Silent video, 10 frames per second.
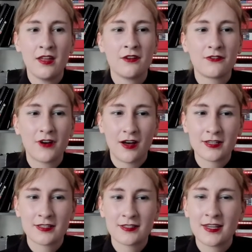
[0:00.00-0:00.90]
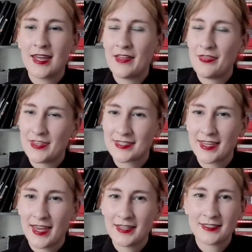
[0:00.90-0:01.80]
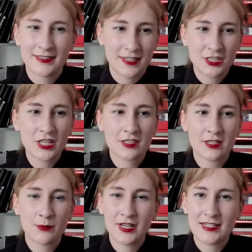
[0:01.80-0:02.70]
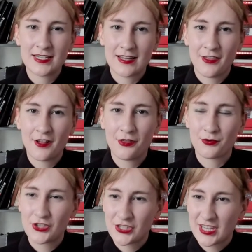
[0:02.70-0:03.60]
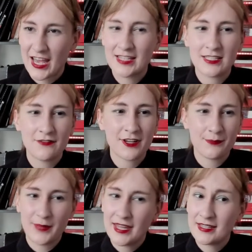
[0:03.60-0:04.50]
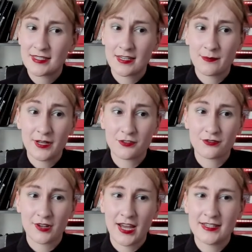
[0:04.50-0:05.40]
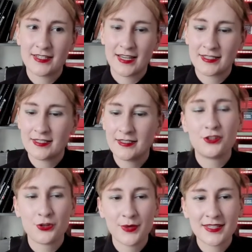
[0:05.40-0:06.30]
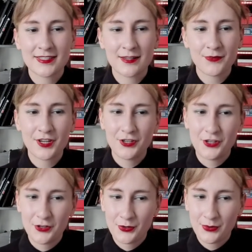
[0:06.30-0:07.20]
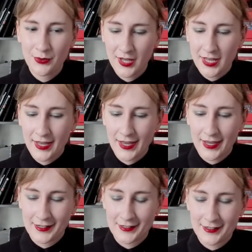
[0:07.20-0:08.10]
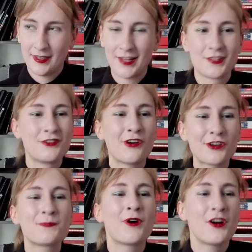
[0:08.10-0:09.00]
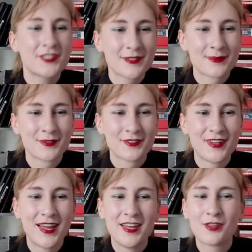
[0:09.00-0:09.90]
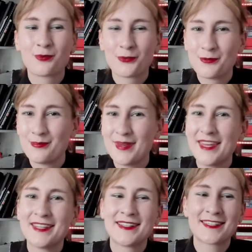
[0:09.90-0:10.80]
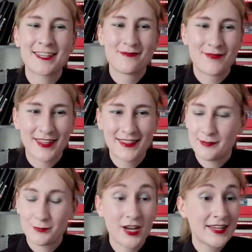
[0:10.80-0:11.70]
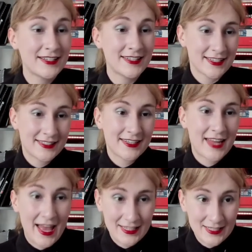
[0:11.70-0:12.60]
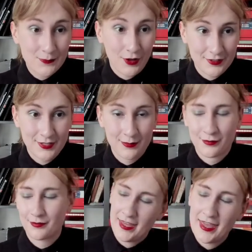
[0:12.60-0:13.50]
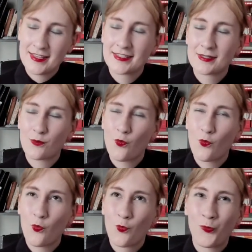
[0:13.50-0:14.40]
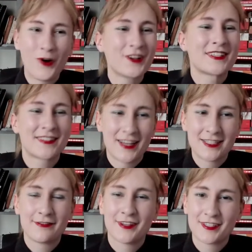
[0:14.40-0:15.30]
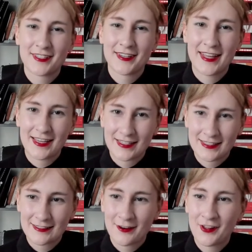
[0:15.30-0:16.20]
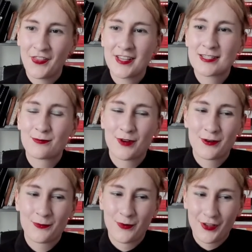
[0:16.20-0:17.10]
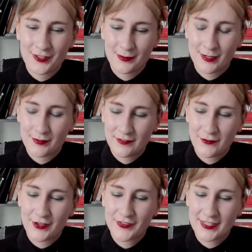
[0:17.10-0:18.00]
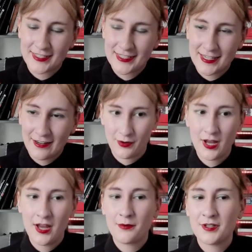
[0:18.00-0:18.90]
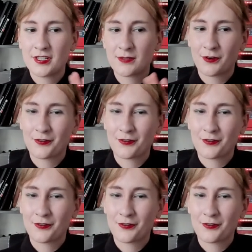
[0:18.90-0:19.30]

For us, in this case, stitching somebody together through scientific means that have been tried and tested, doing something new and and not possible through means and methods tried and tested as possible is what science fiction is, or at least what it was when it was first conceived, which is what